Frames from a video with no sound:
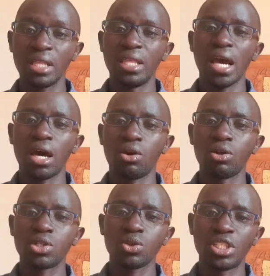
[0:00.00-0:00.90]
There are
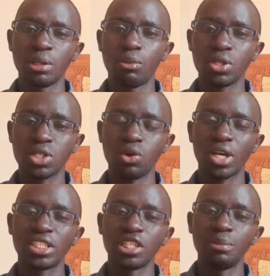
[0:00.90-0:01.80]
also tables
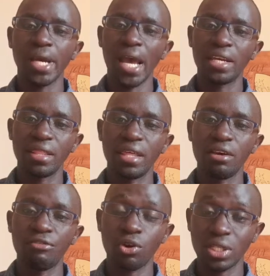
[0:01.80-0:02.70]
located behind the
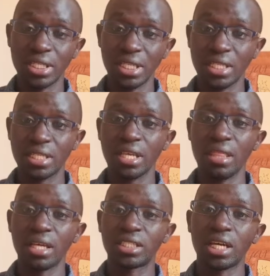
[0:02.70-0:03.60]
front seats
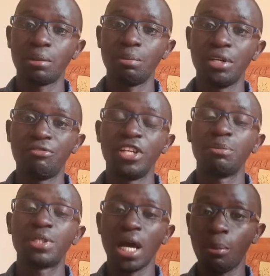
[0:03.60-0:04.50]
that can be
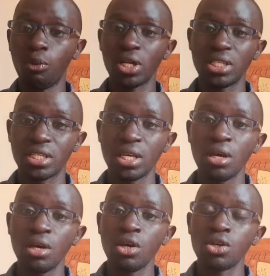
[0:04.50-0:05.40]
flipped upwards,
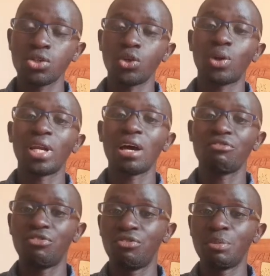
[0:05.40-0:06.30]
so you can have
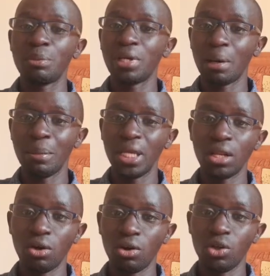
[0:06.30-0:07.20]
maybe a meal
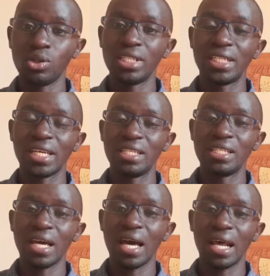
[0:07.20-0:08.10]
or use it
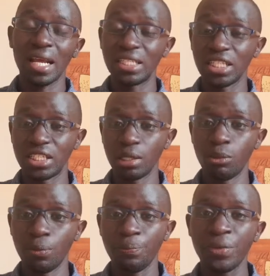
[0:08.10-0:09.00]
as a writing table.